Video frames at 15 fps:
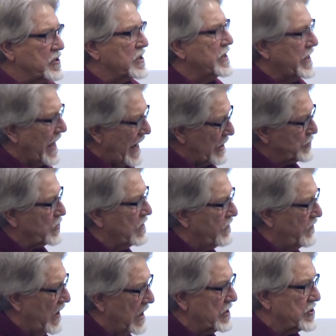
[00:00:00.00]
the natural
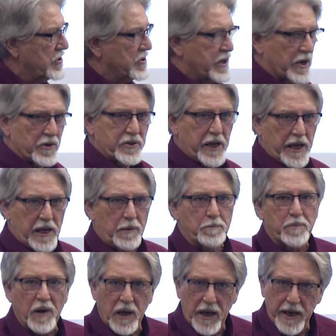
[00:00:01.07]
functions that are taking
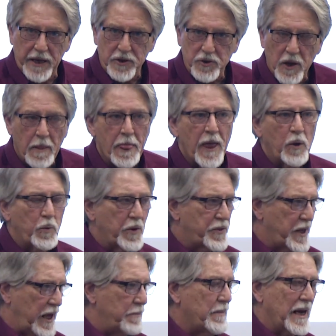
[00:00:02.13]
place
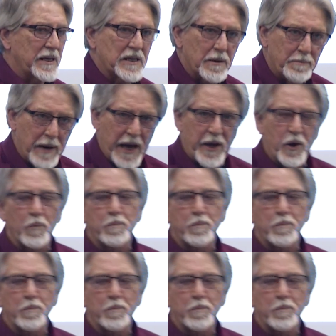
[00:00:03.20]
within my tomato